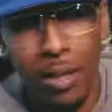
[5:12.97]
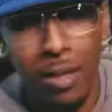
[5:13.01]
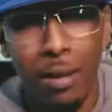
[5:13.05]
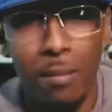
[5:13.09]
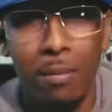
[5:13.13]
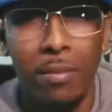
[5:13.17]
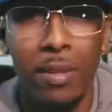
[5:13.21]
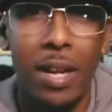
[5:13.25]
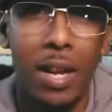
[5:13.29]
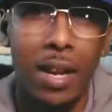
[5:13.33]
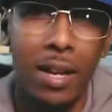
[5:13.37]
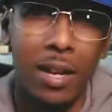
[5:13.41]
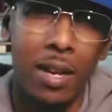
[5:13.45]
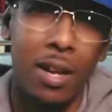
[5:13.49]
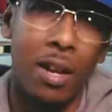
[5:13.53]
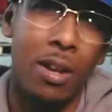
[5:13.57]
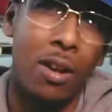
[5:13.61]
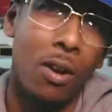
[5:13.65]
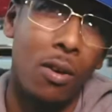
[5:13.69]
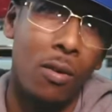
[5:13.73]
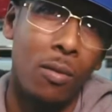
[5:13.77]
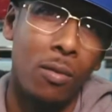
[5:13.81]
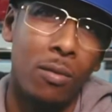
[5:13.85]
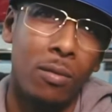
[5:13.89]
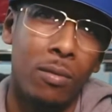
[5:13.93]
I'm letting it
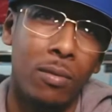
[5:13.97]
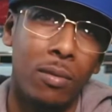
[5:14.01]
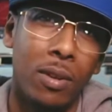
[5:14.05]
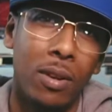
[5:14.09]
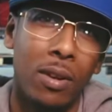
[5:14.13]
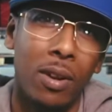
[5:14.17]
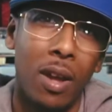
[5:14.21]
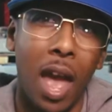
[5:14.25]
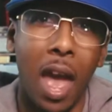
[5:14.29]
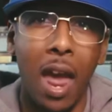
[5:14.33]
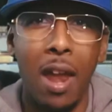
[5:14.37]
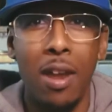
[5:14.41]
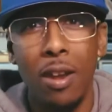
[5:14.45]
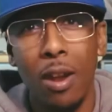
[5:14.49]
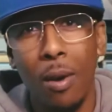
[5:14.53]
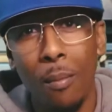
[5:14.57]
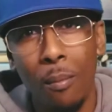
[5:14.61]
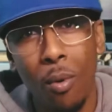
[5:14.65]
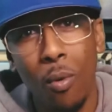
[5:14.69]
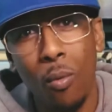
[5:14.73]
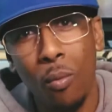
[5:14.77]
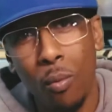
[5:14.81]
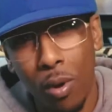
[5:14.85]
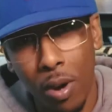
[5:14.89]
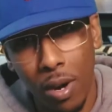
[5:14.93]
go at
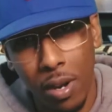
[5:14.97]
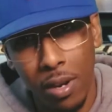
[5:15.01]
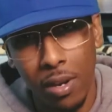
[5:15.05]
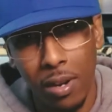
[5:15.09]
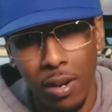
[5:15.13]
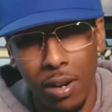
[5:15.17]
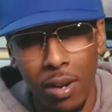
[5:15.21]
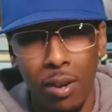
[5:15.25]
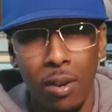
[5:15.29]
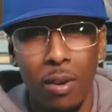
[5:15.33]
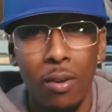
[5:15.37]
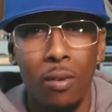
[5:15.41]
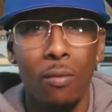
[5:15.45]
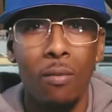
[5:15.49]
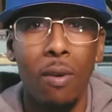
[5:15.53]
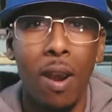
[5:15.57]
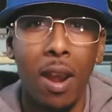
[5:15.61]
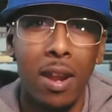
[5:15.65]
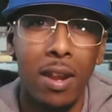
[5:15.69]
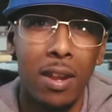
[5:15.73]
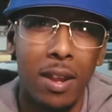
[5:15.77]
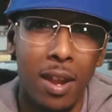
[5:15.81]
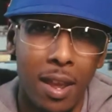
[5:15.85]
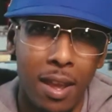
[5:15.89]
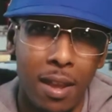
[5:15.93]
number one
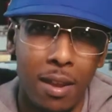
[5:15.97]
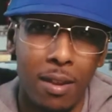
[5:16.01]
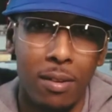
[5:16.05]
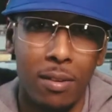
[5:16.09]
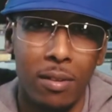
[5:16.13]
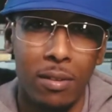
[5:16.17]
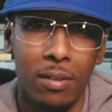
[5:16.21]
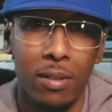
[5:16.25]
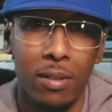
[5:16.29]
right now.